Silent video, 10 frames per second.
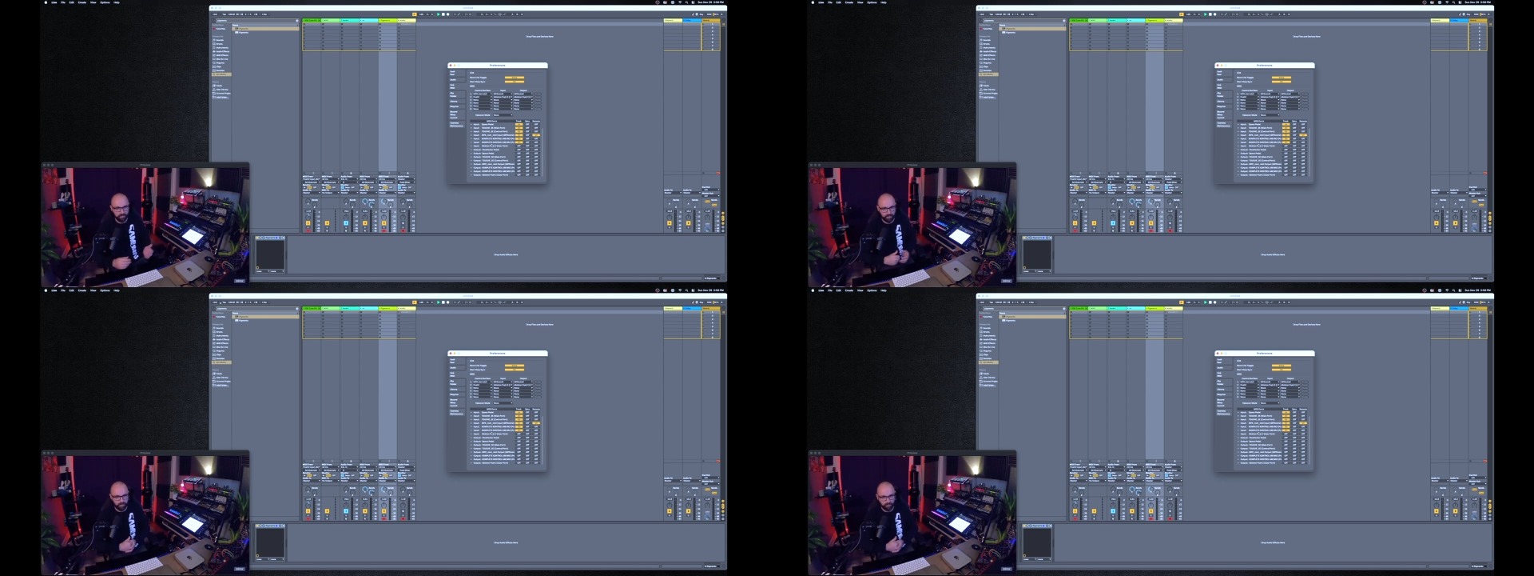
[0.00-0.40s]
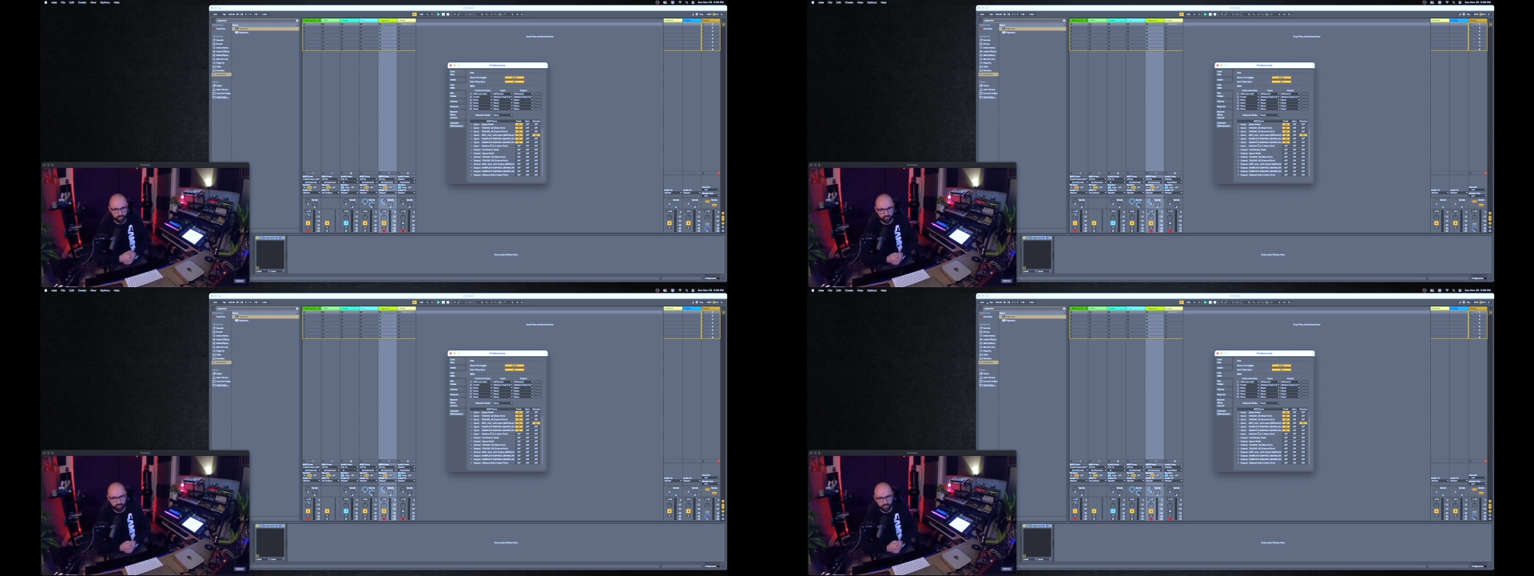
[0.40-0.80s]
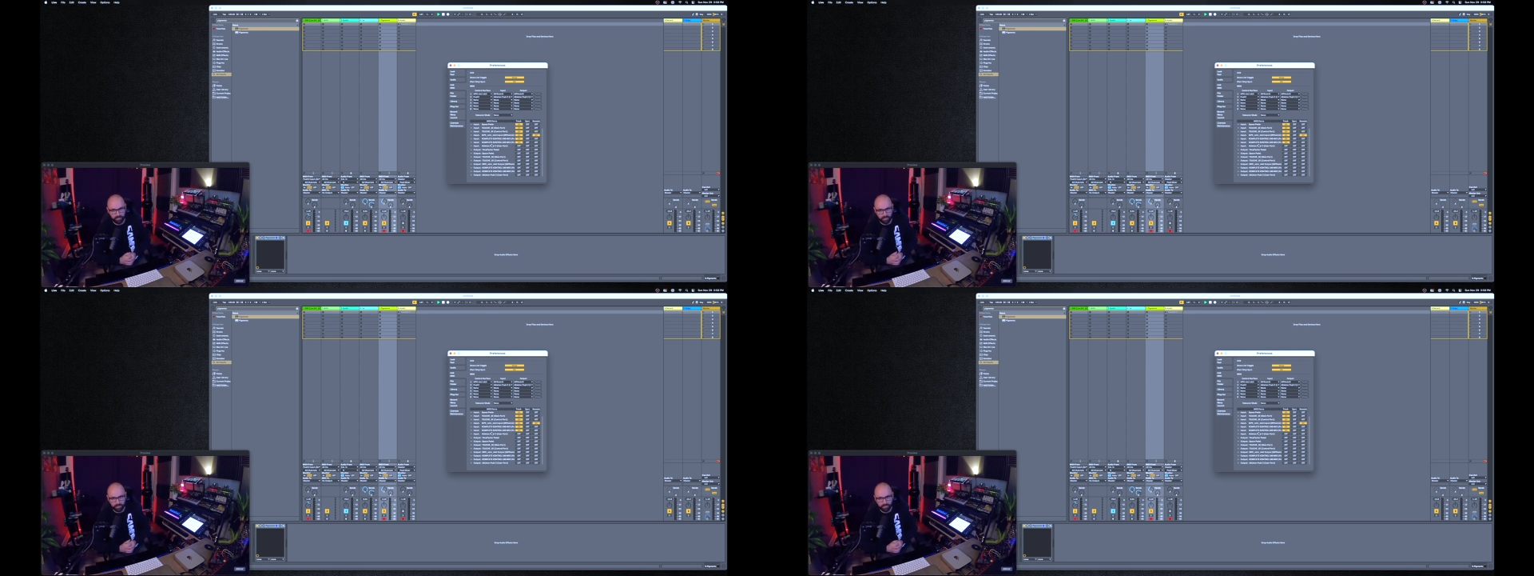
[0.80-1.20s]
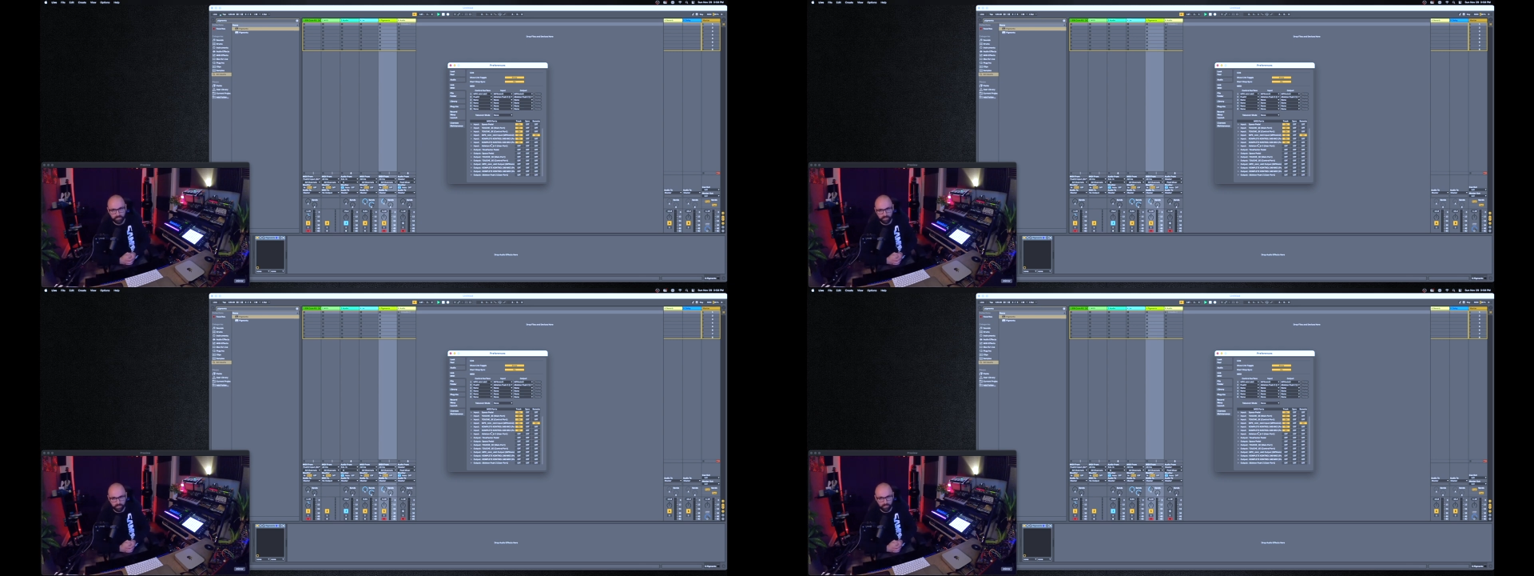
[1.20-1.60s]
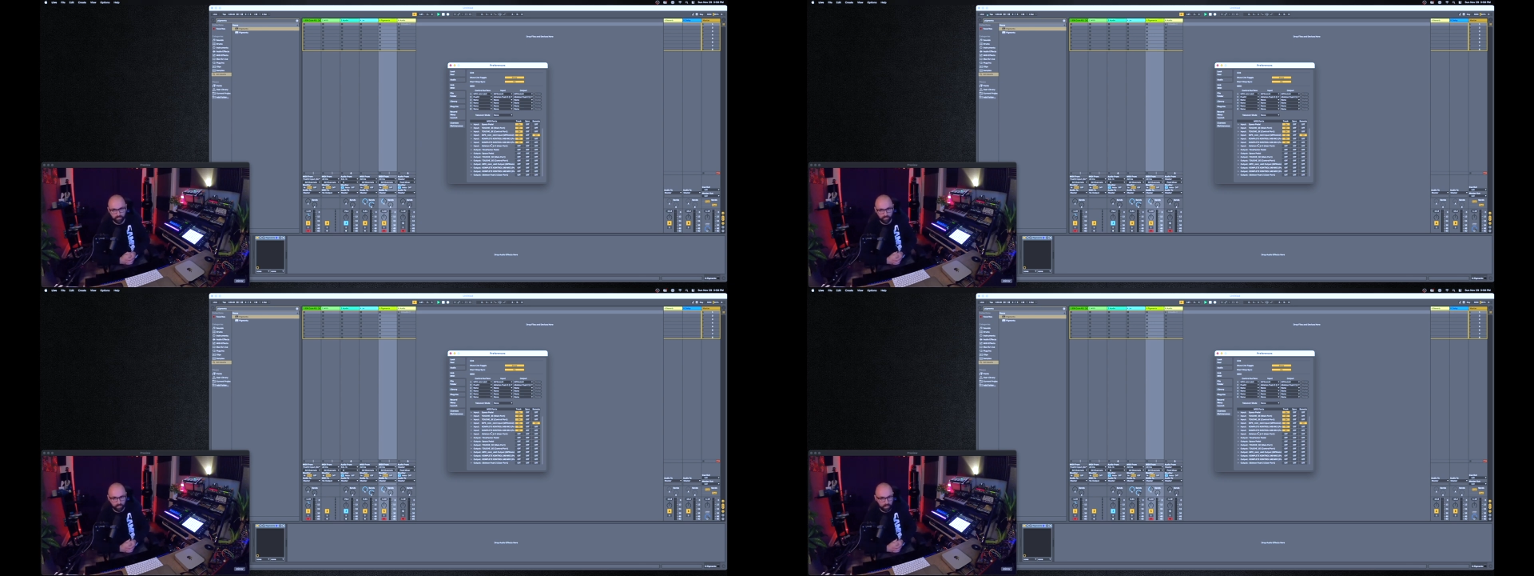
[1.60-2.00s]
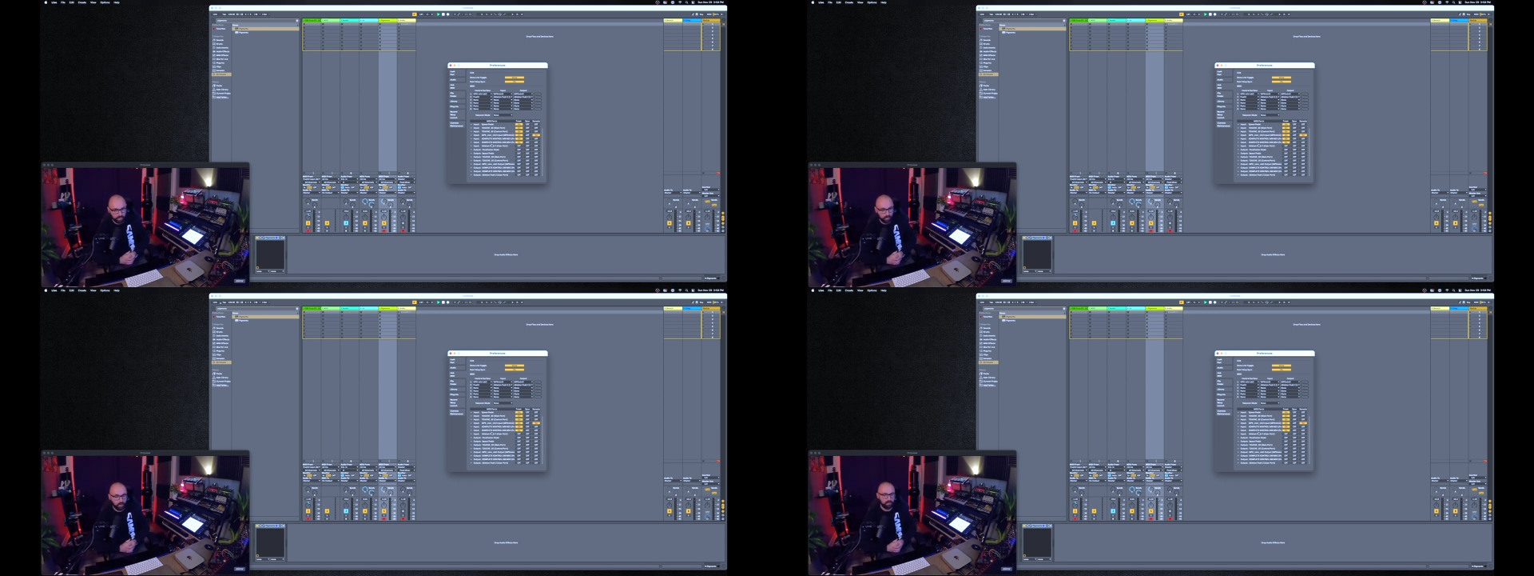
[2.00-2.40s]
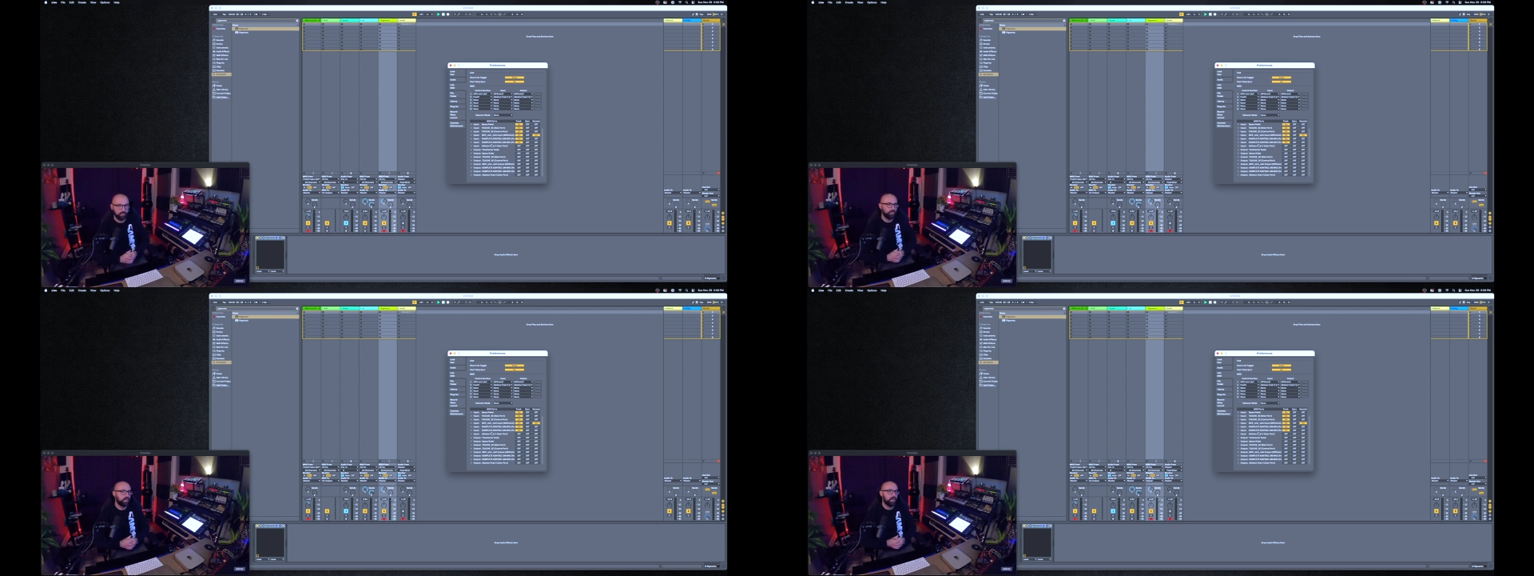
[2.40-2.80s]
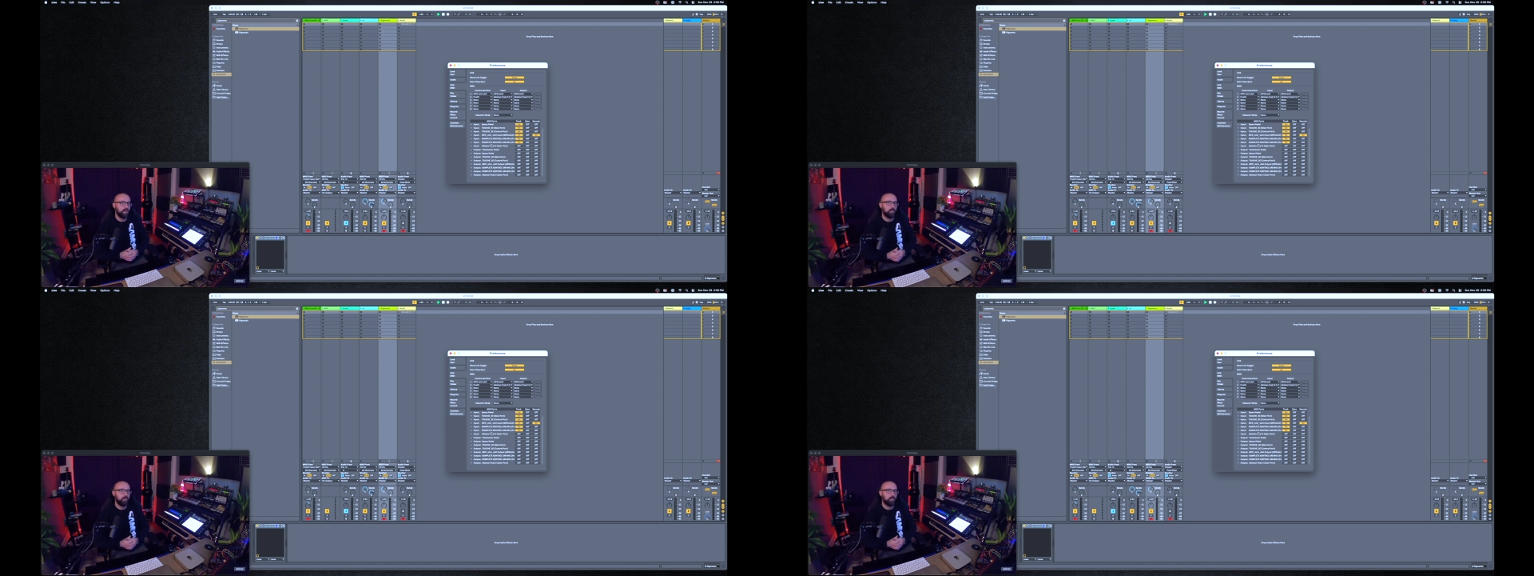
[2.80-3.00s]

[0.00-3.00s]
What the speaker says: [unreadable: no face in view]